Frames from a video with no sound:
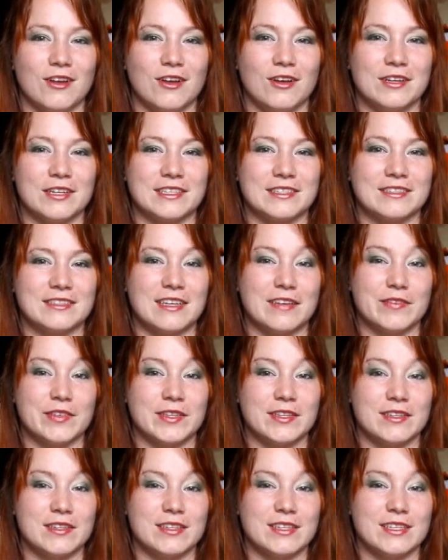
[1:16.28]
August
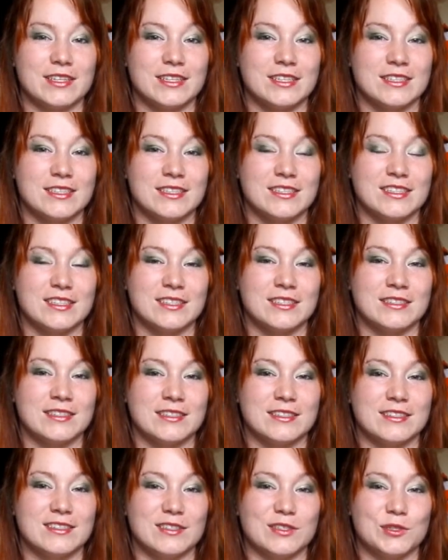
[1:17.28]
7th.
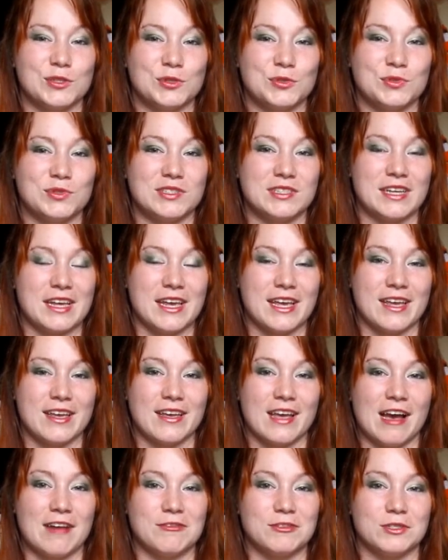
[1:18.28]
It's a
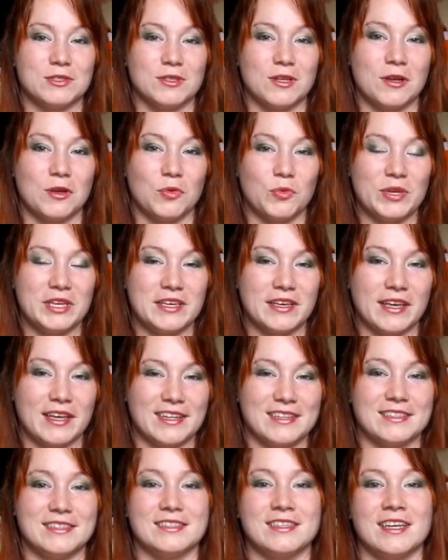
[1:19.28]
Tuesday after a long
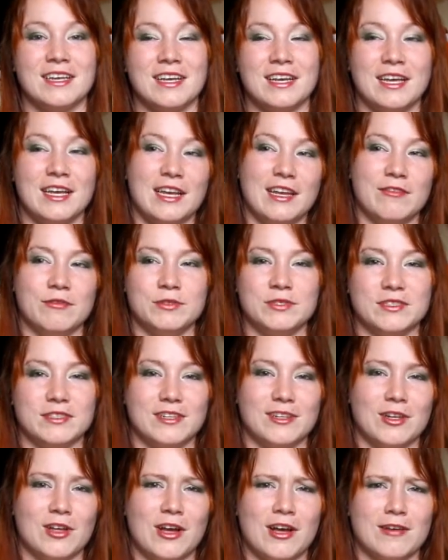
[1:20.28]
weekend. Everyone's a
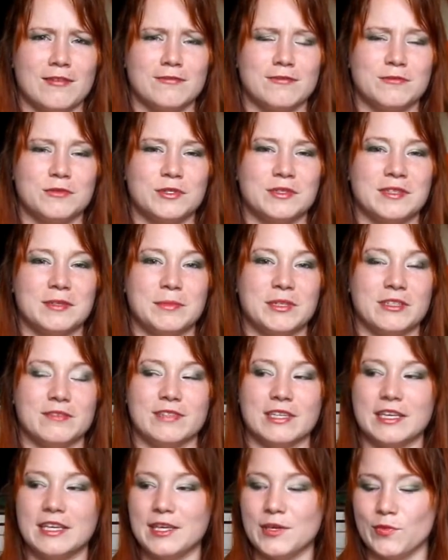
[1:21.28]
little off. We're in the middle
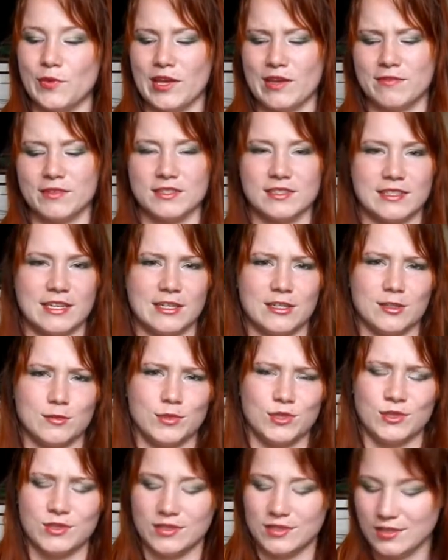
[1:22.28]
of a heat wave. It's
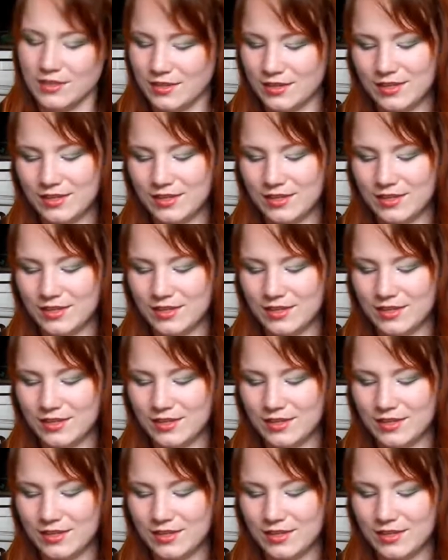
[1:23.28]
terrible.